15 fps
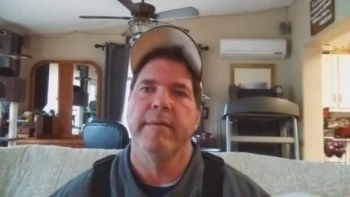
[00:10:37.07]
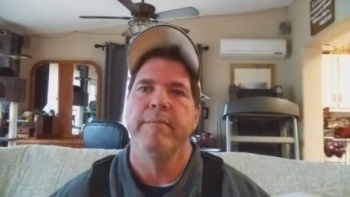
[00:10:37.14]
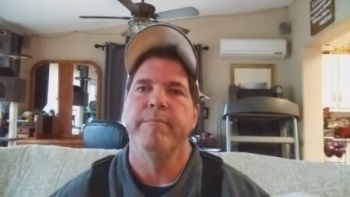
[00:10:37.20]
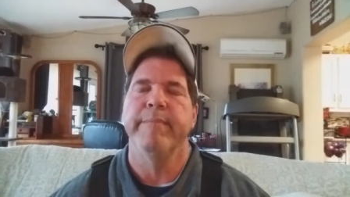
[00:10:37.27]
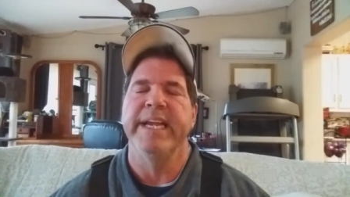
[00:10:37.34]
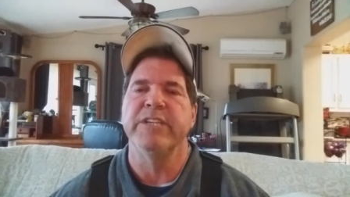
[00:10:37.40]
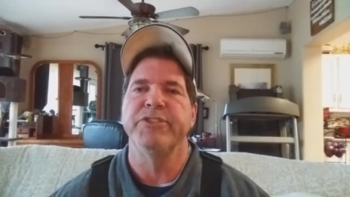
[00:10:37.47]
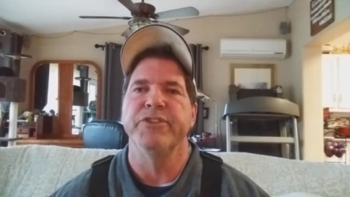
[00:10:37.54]

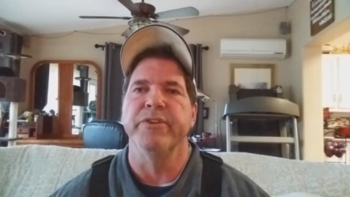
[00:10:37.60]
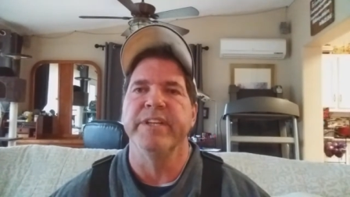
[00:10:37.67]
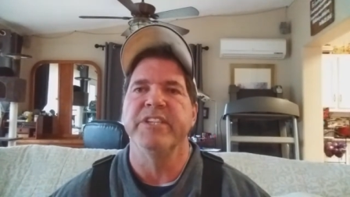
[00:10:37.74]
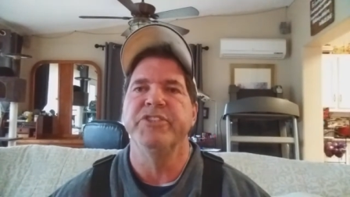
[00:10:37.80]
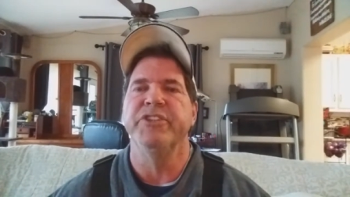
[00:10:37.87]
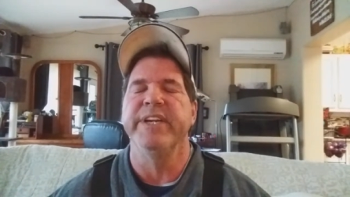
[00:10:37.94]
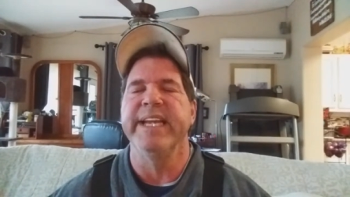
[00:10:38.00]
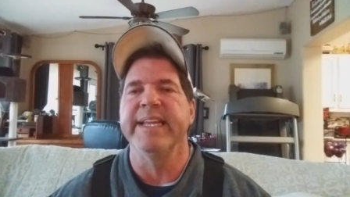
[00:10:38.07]
Make sure
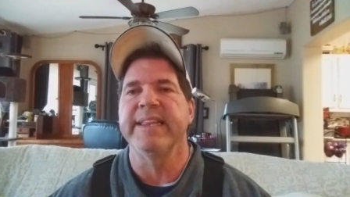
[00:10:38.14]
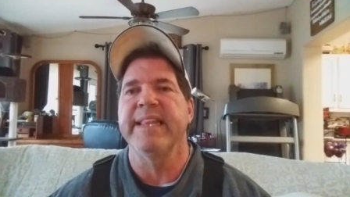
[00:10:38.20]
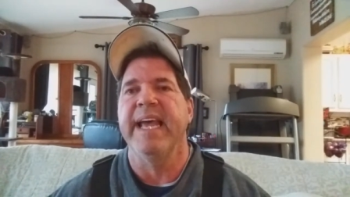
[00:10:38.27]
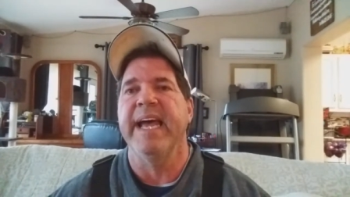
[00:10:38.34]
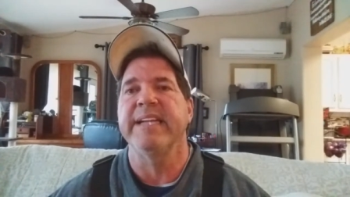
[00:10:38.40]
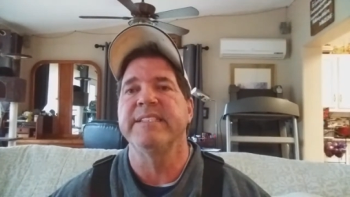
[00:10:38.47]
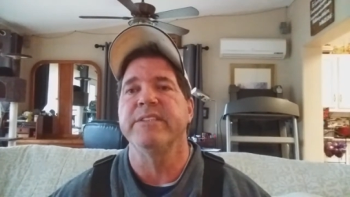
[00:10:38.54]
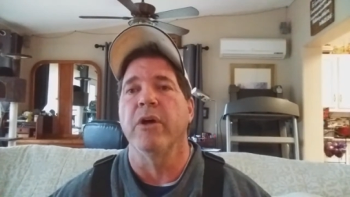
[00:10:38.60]
that you get
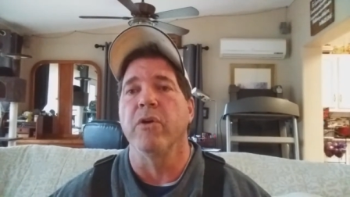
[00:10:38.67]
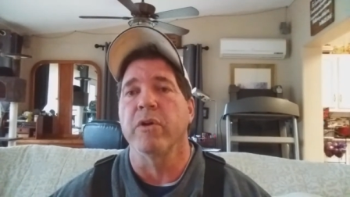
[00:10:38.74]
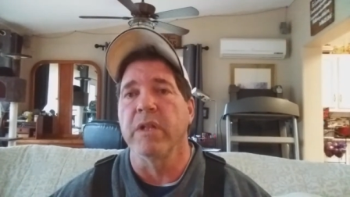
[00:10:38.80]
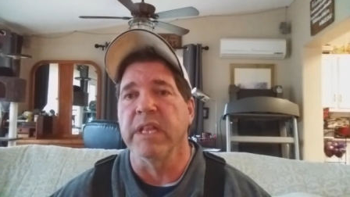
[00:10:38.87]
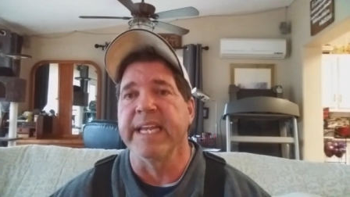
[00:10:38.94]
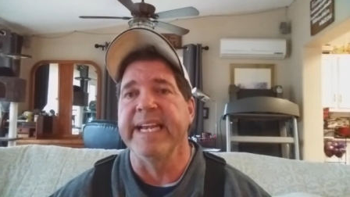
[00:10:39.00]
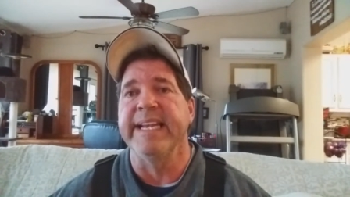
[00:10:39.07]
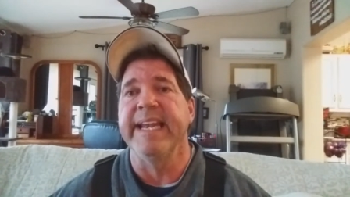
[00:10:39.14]
that all
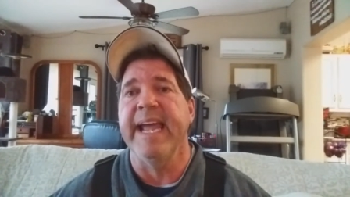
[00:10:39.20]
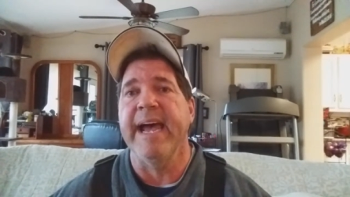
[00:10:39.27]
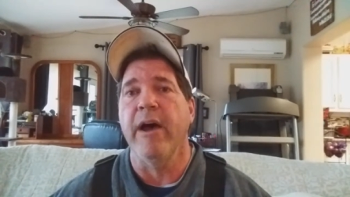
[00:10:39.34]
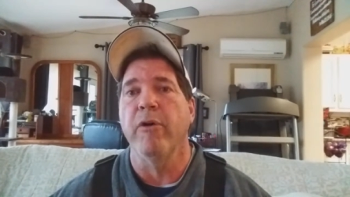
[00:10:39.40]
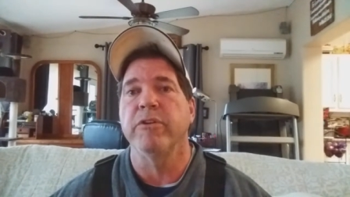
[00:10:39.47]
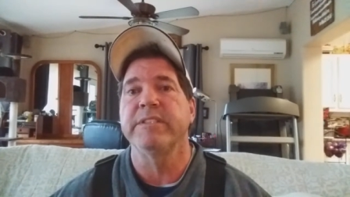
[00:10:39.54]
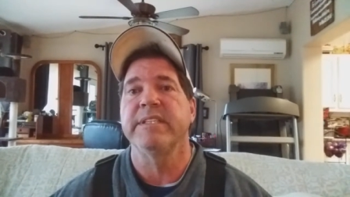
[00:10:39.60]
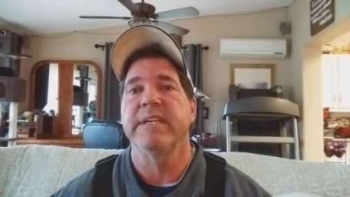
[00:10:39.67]
cleaned
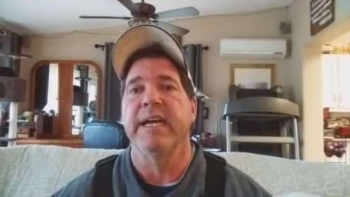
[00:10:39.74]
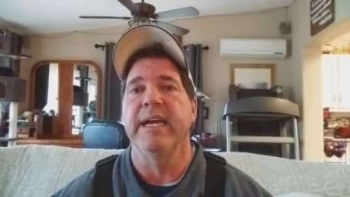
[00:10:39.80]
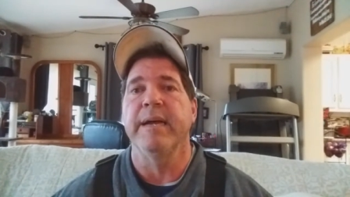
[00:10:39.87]
out.